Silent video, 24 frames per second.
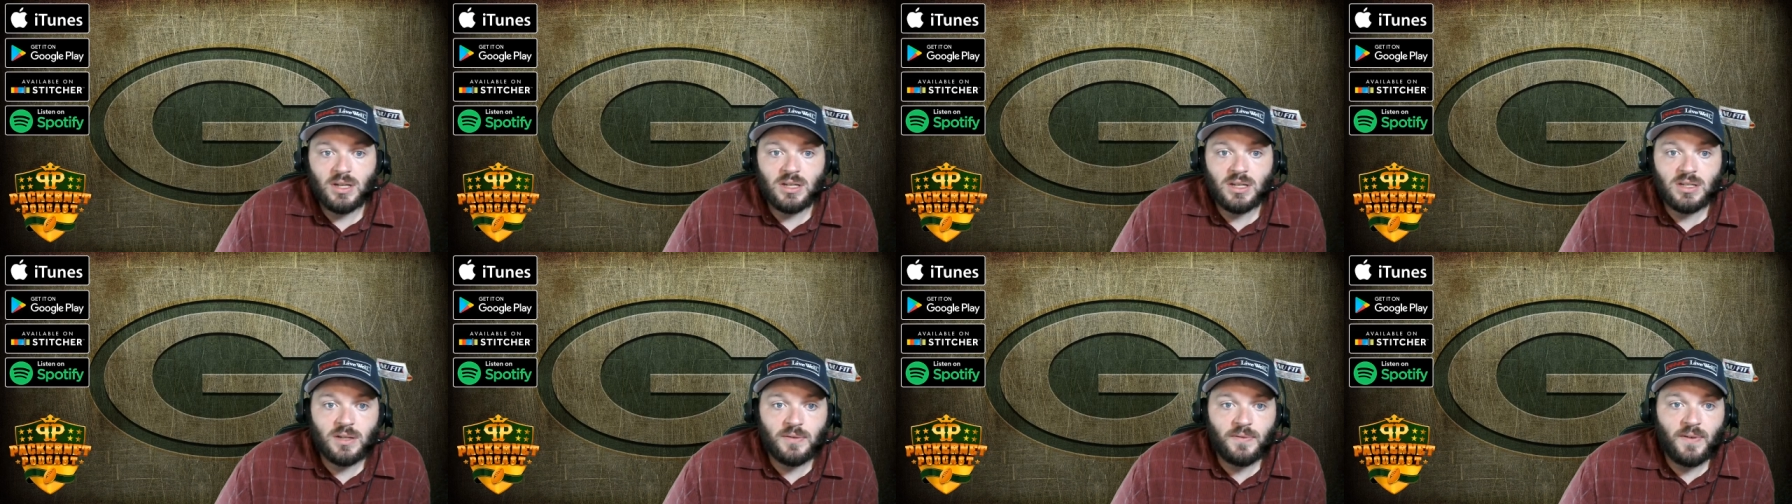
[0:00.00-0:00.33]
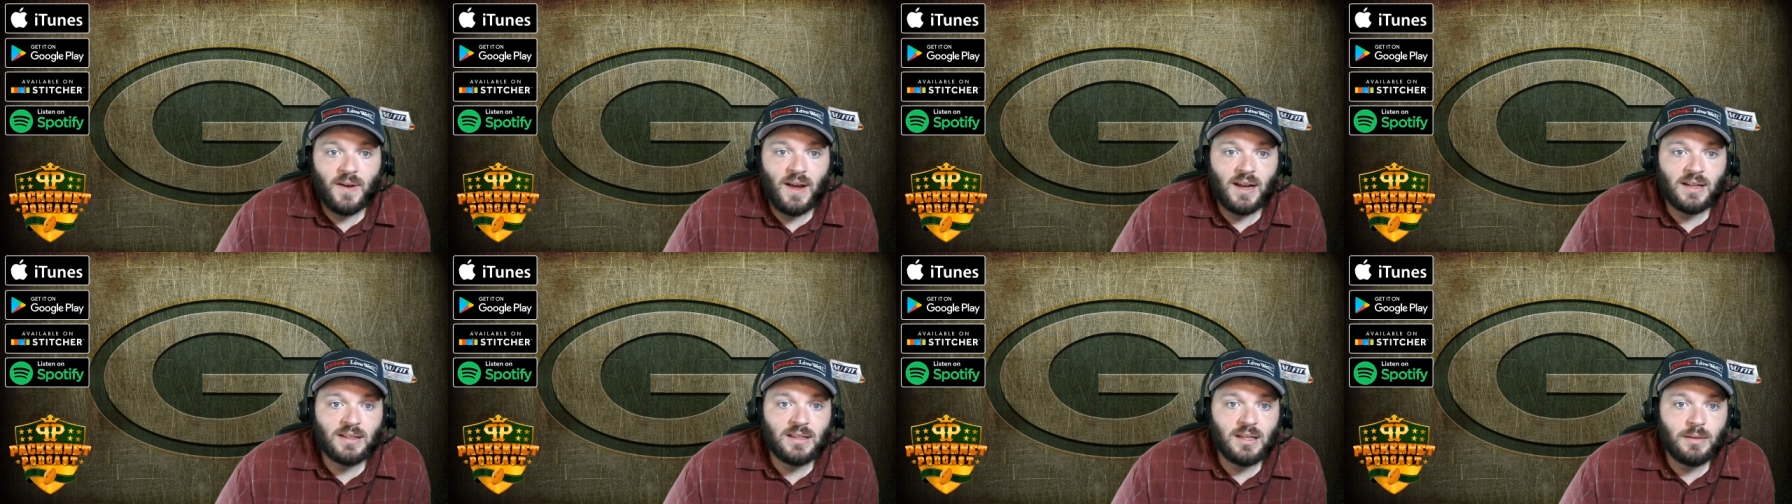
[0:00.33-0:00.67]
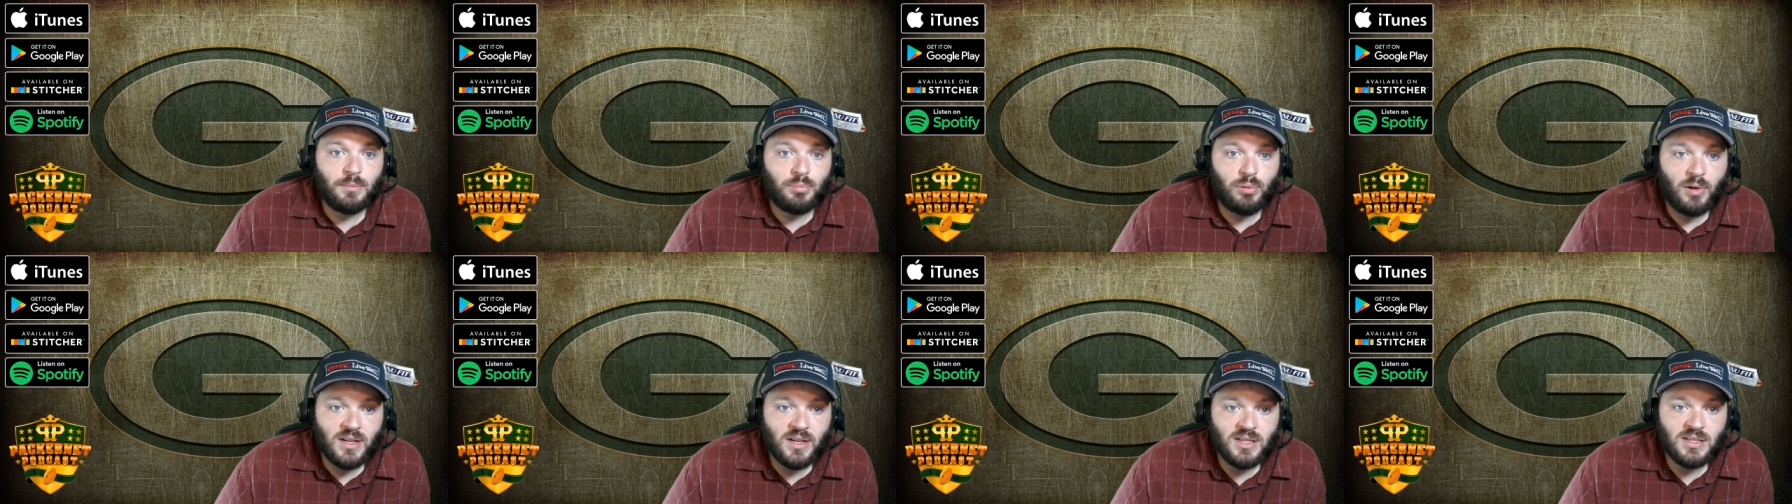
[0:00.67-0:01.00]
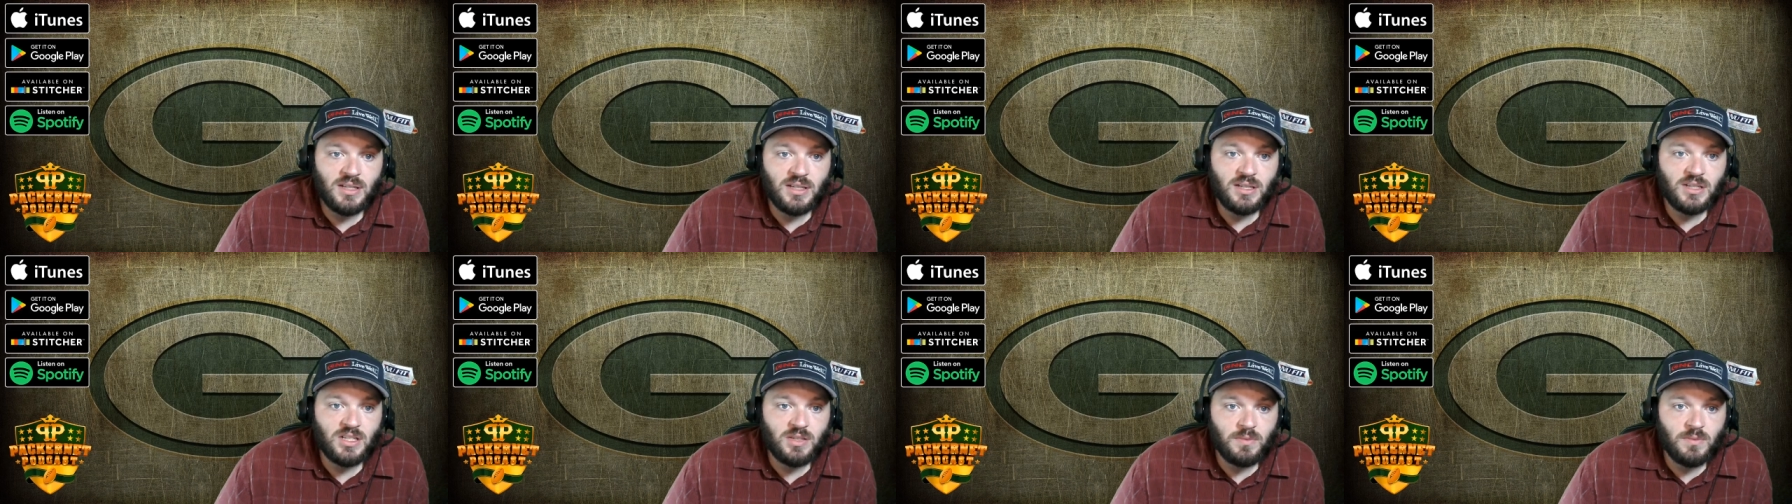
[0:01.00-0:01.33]
is the fact that
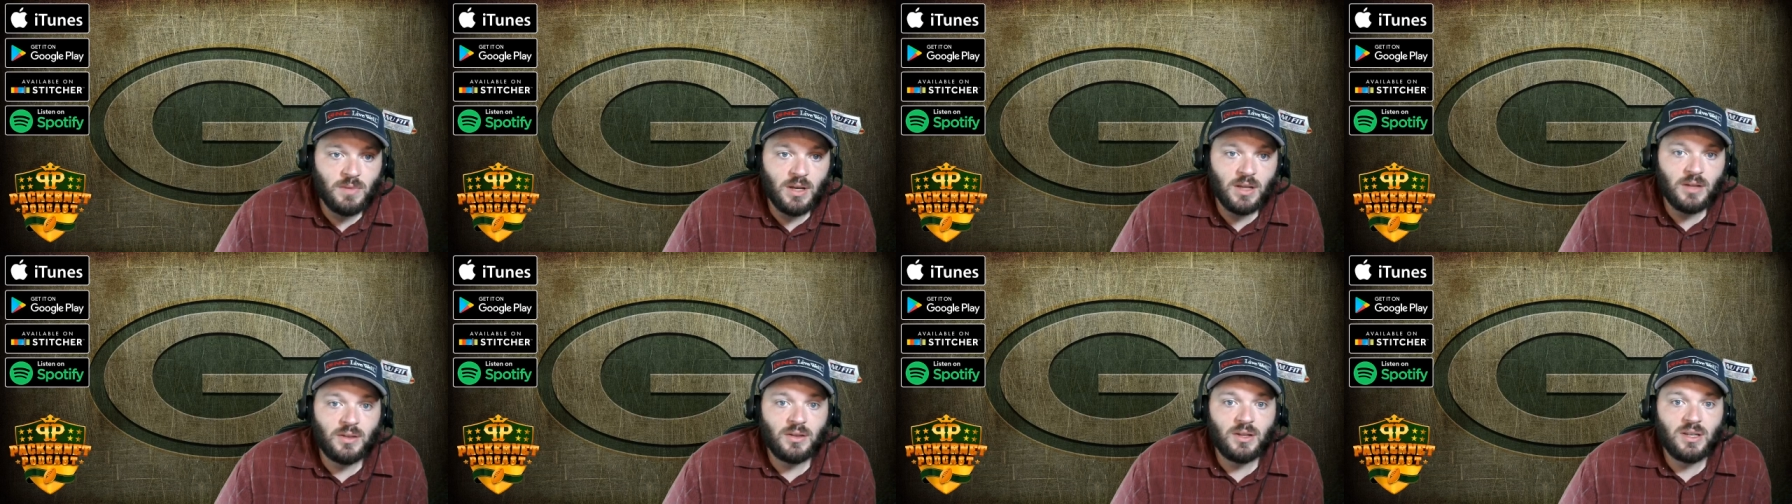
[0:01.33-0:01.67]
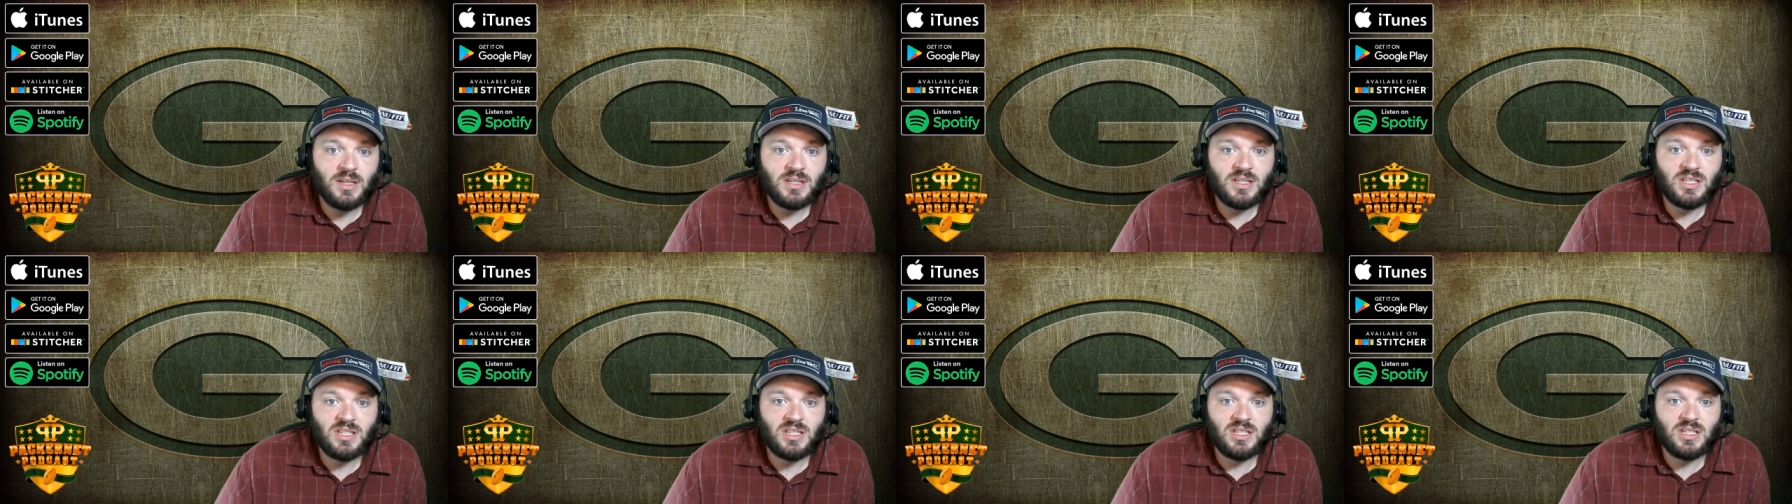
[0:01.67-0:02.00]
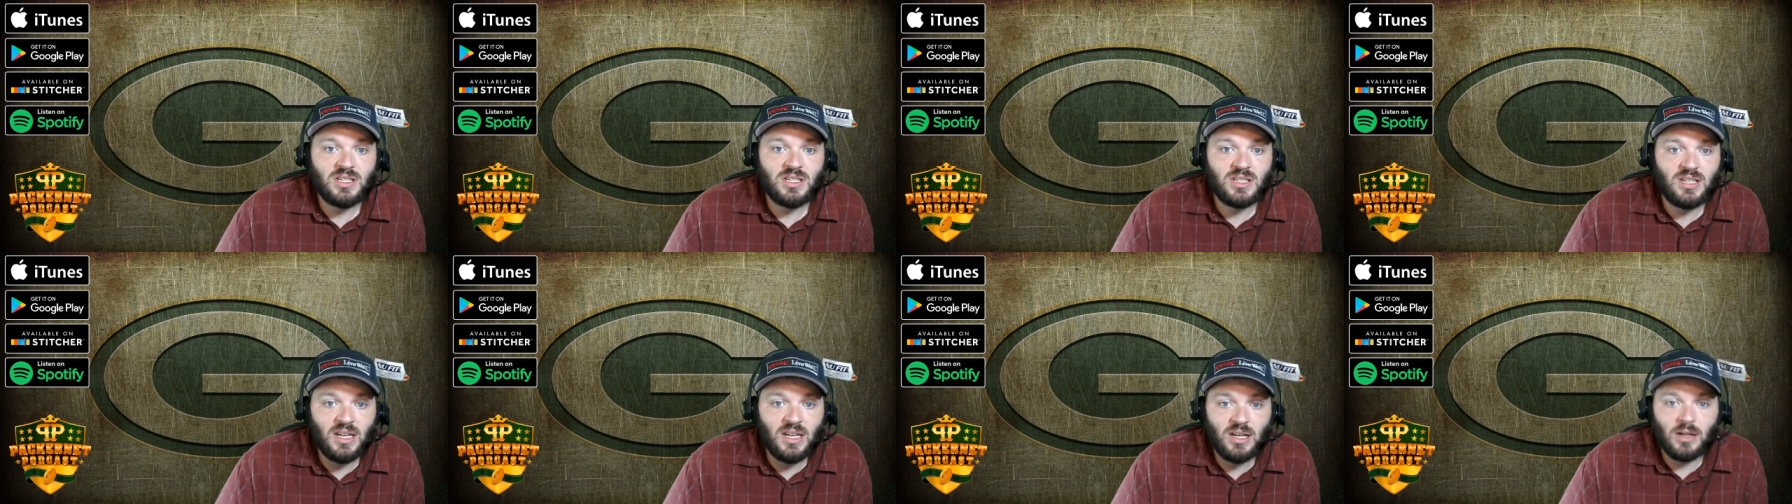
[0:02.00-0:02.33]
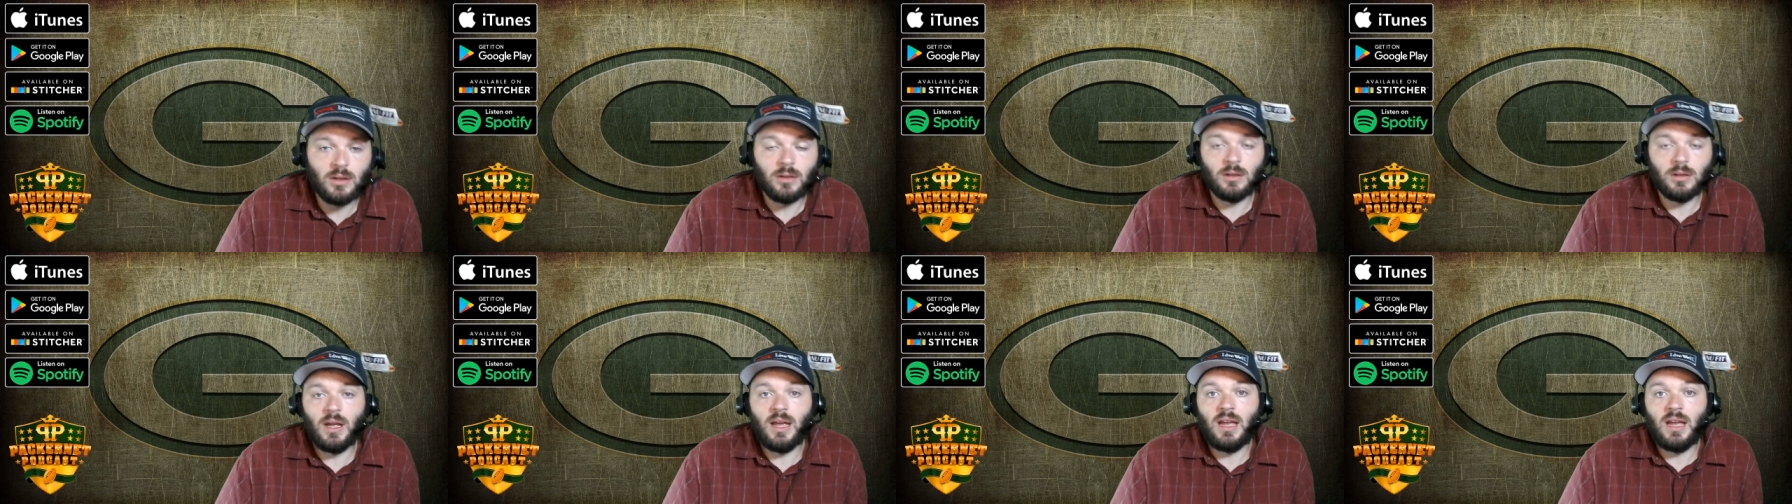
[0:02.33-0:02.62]
Preston Smith is still